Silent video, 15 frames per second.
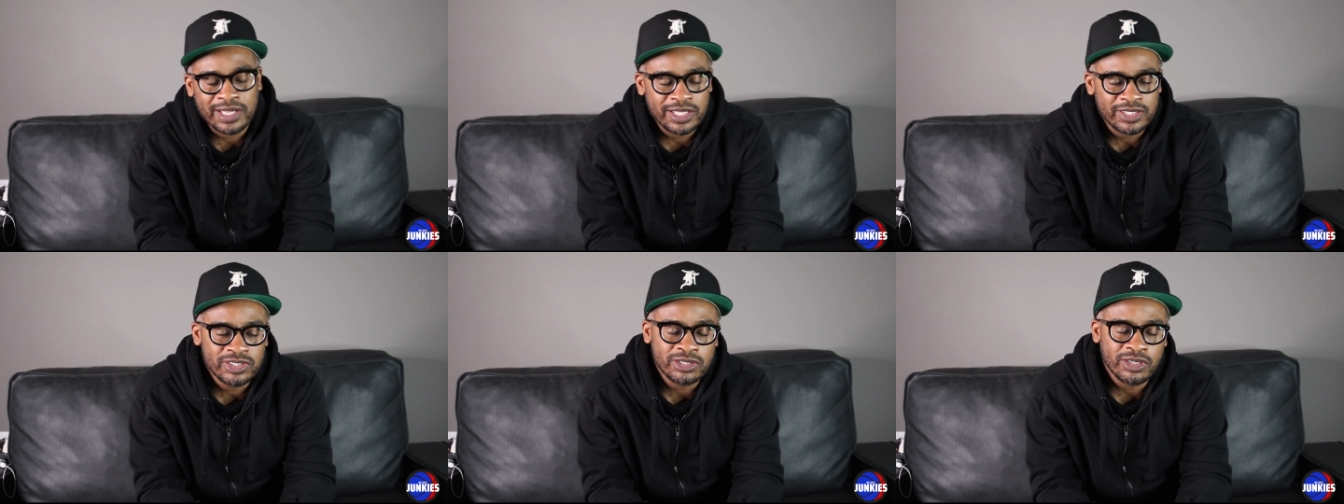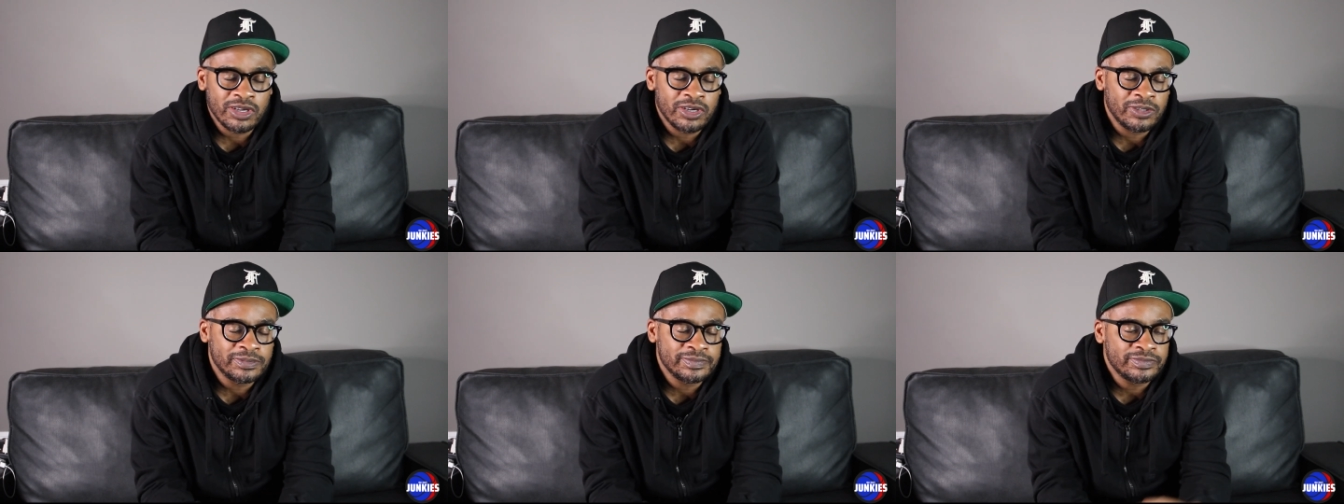And
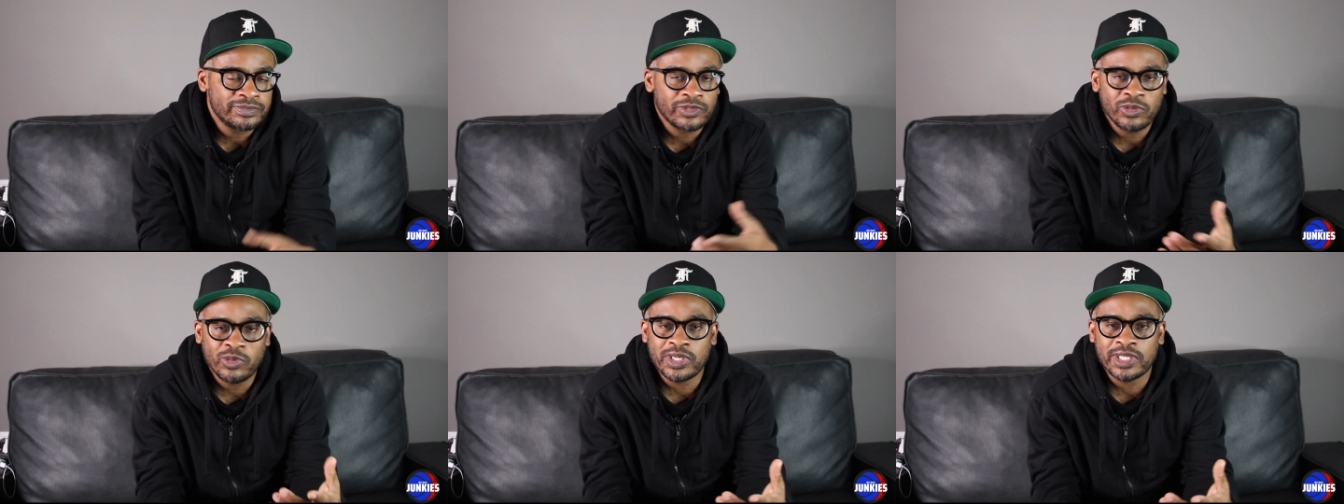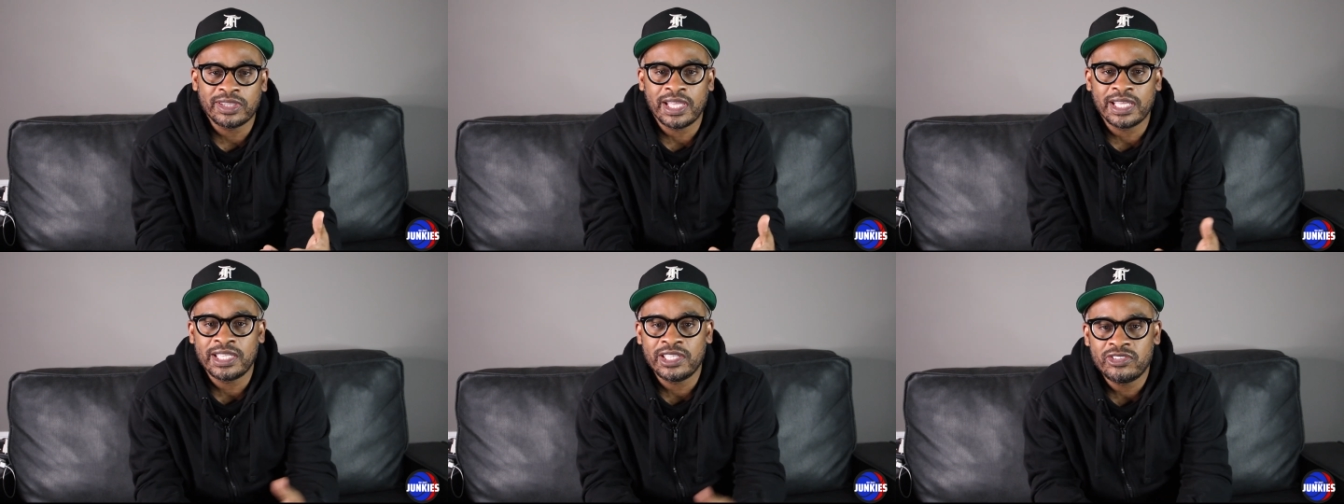so I want to
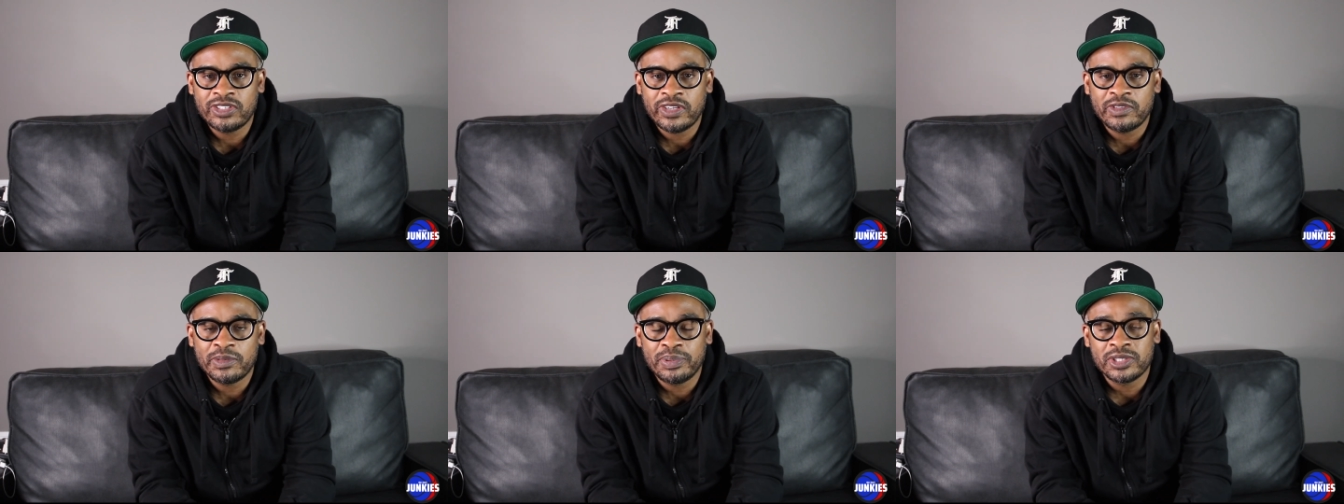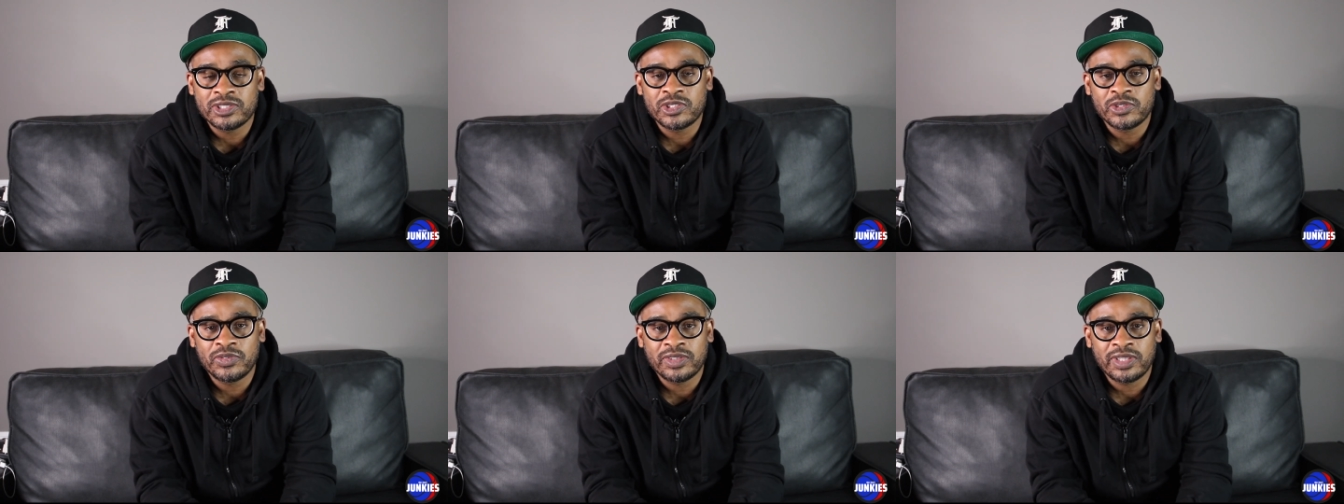thank each and every
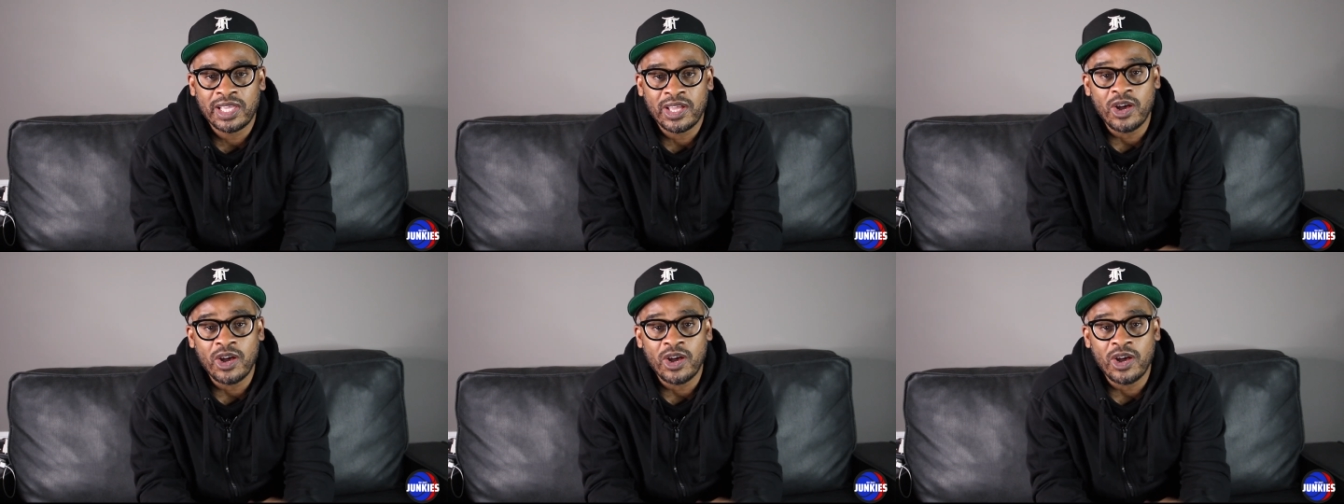person for that.